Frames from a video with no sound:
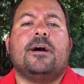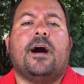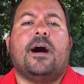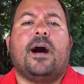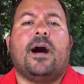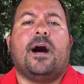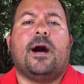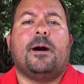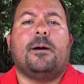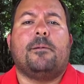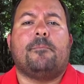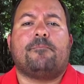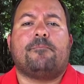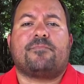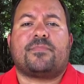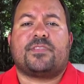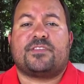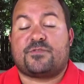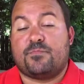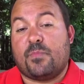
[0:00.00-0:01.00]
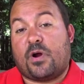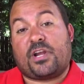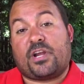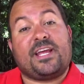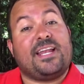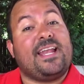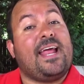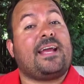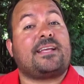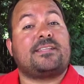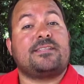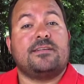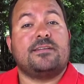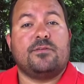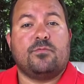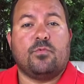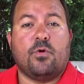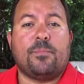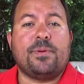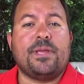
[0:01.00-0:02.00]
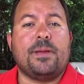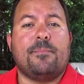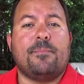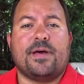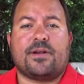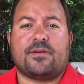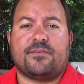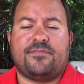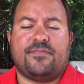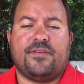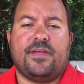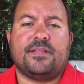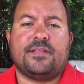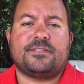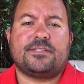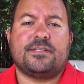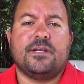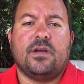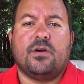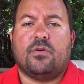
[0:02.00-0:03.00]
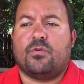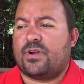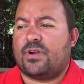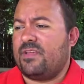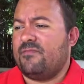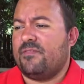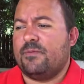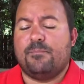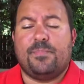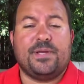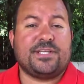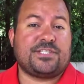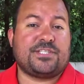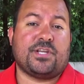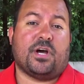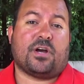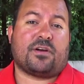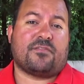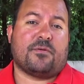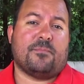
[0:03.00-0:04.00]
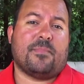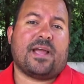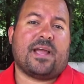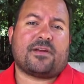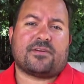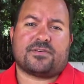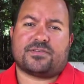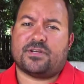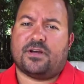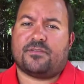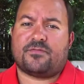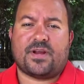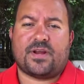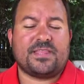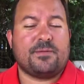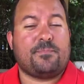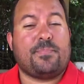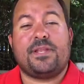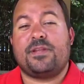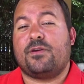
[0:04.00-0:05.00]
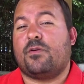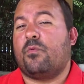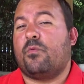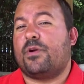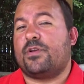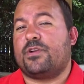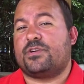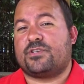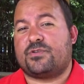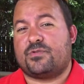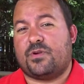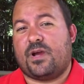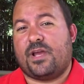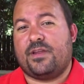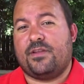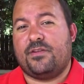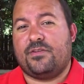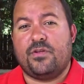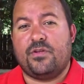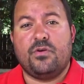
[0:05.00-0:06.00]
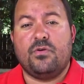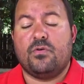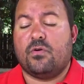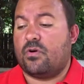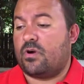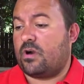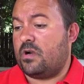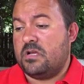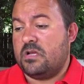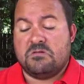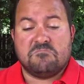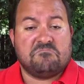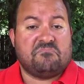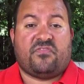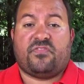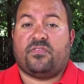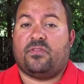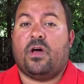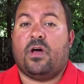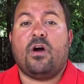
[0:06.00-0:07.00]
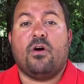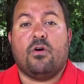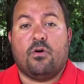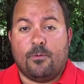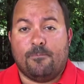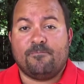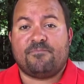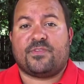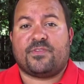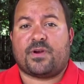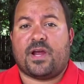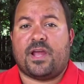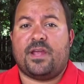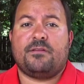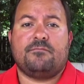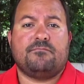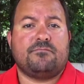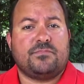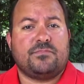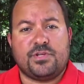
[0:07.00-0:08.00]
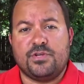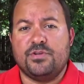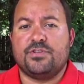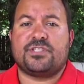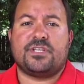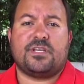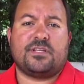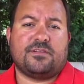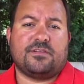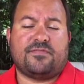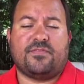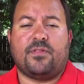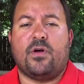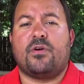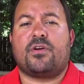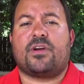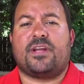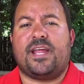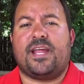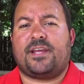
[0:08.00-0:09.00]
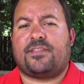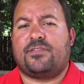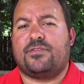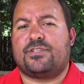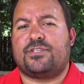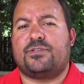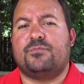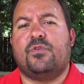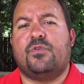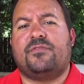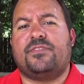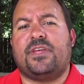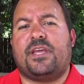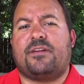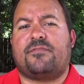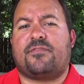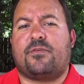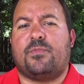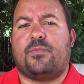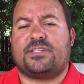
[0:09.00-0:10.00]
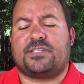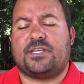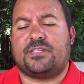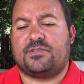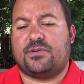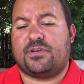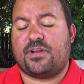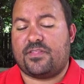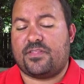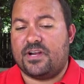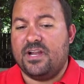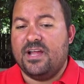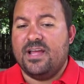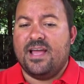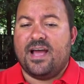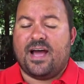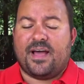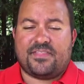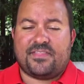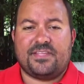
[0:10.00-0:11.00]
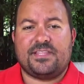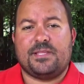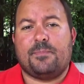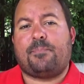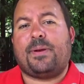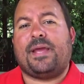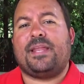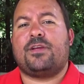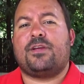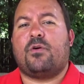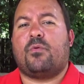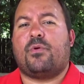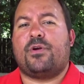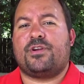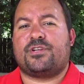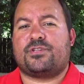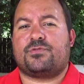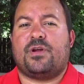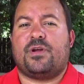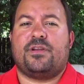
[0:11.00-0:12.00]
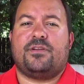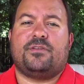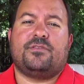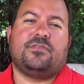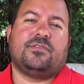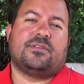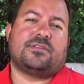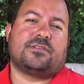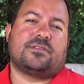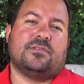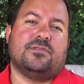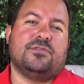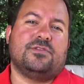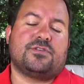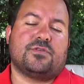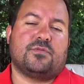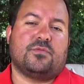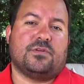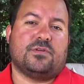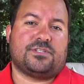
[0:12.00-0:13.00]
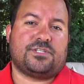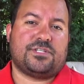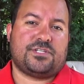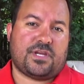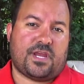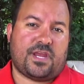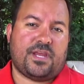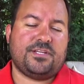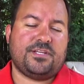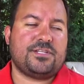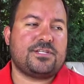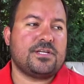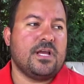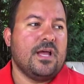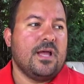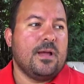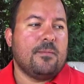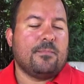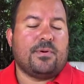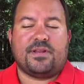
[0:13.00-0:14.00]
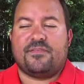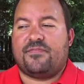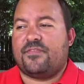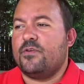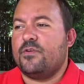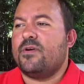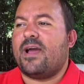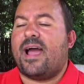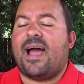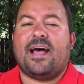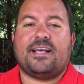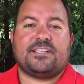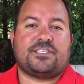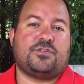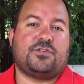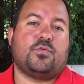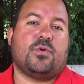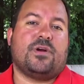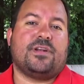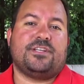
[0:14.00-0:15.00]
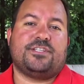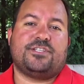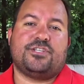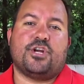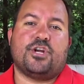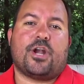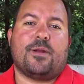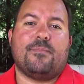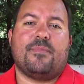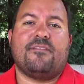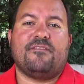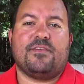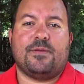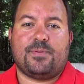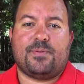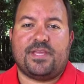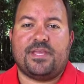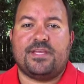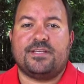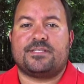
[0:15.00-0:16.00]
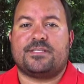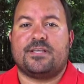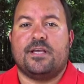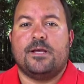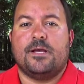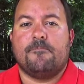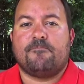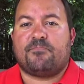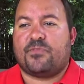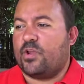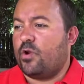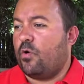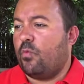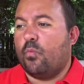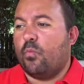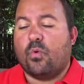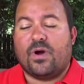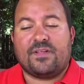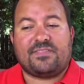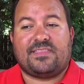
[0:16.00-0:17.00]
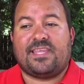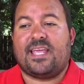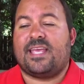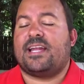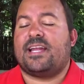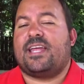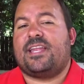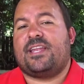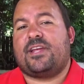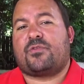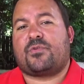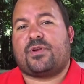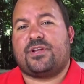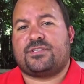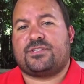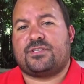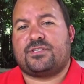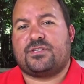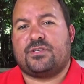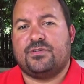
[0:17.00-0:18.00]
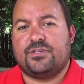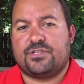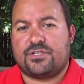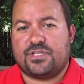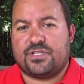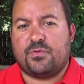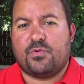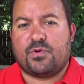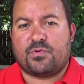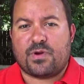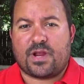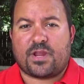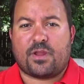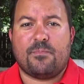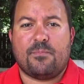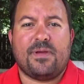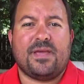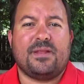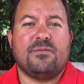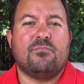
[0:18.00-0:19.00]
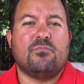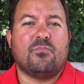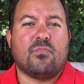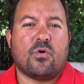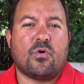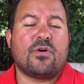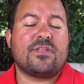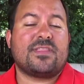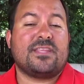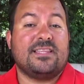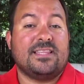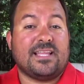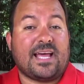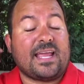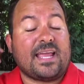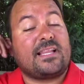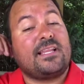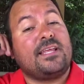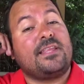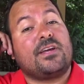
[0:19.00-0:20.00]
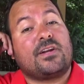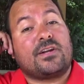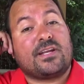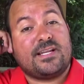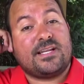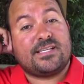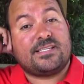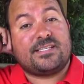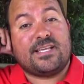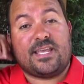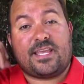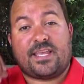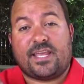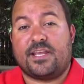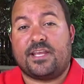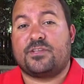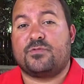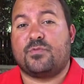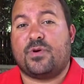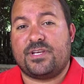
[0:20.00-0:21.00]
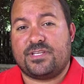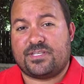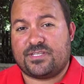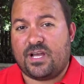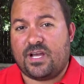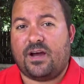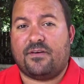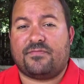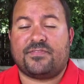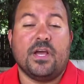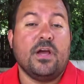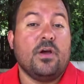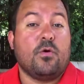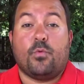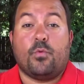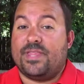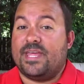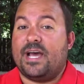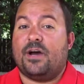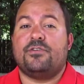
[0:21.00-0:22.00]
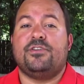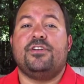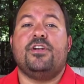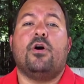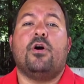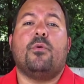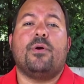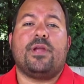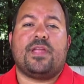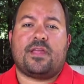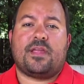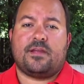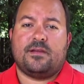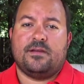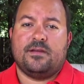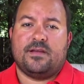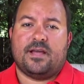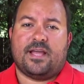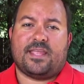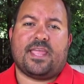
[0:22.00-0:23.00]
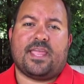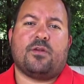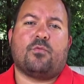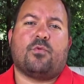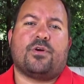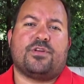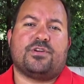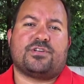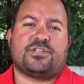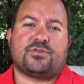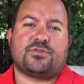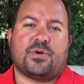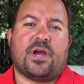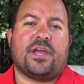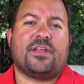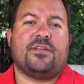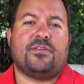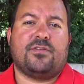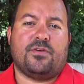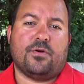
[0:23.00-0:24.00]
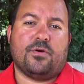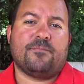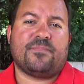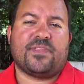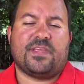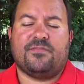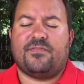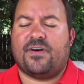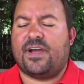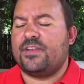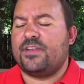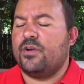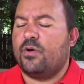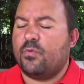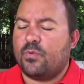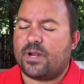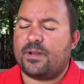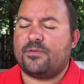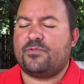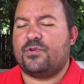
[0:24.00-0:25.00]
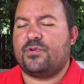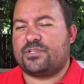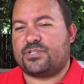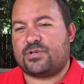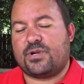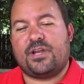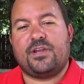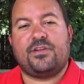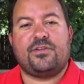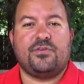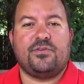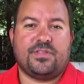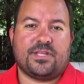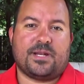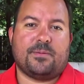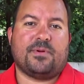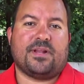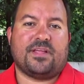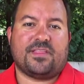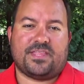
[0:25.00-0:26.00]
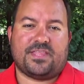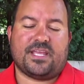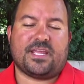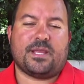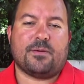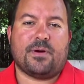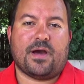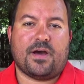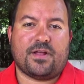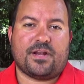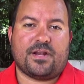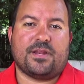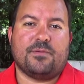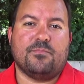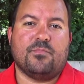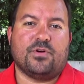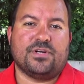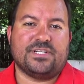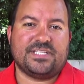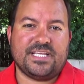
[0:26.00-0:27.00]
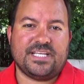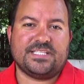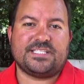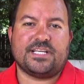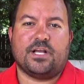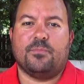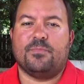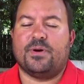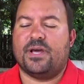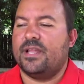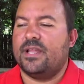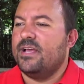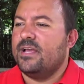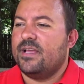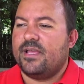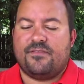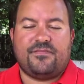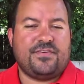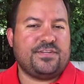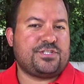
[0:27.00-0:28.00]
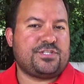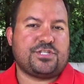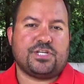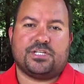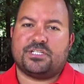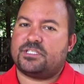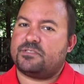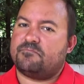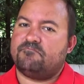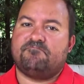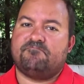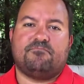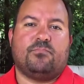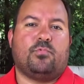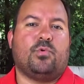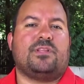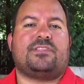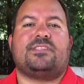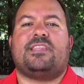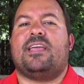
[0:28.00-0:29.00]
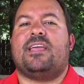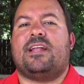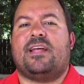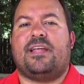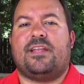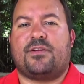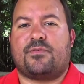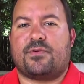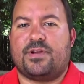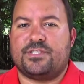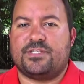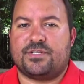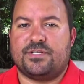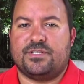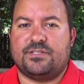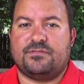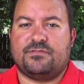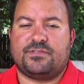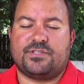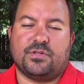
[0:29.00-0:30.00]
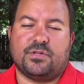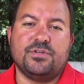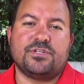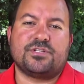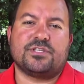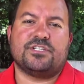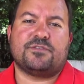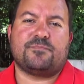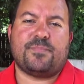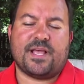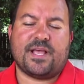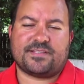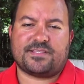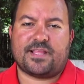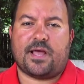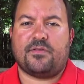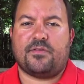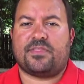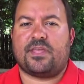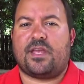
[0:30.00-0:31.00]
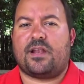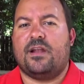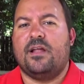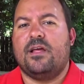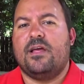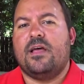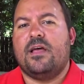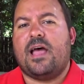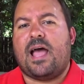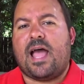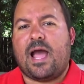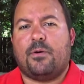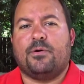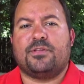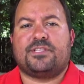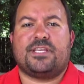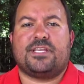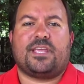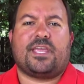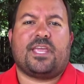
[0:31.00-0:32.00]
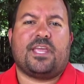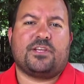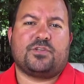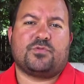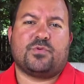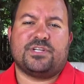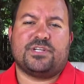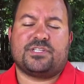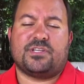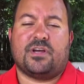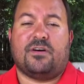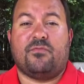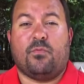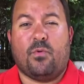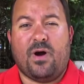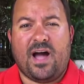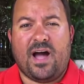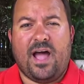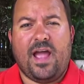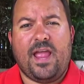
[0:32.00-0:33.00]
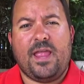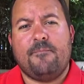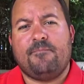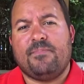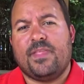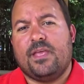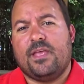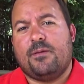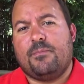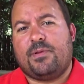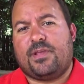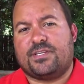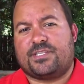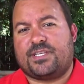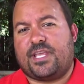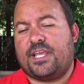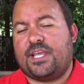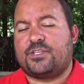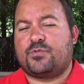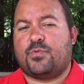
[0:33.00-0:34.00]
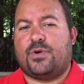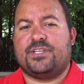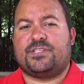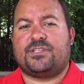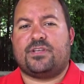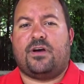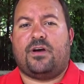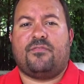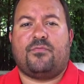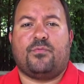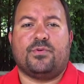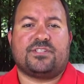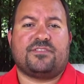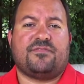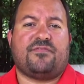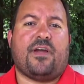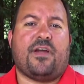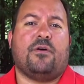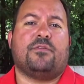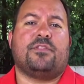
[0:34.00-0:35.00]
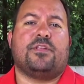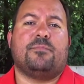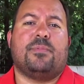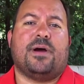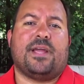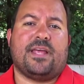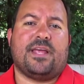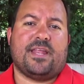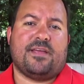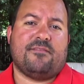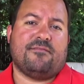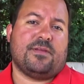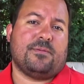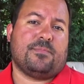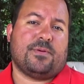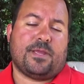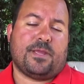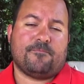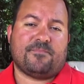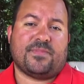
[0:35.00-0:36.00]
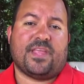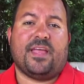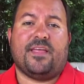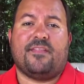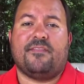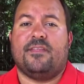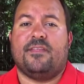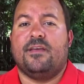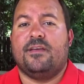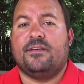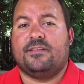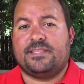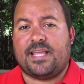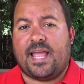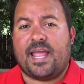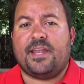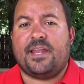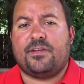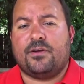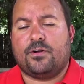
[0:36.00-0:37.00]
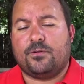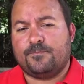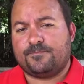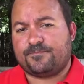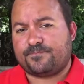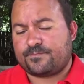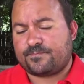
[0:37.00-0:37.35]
Smart Connect will be a better fit, or even BizTalk from Microsoft, right? Depending on what you're trying to do, or Flow, right? Using the Flow connectors to move data from one side to another. I think depending on what you're trying to do, the solution will change. But if you ask 20 CRM MVPs, you know, what data integration solution they would recommend, more than likely they're gonna say Kingsway Soft, without knowing, again, what you're trying to do. If I know what you're trying to do, then I'm gonna think about it in more detail. But if it's just what data integration solution is best out there, I would say Kingsway Soft. Why? Because Kingsway Soft was founded by an MVP. And Daniel,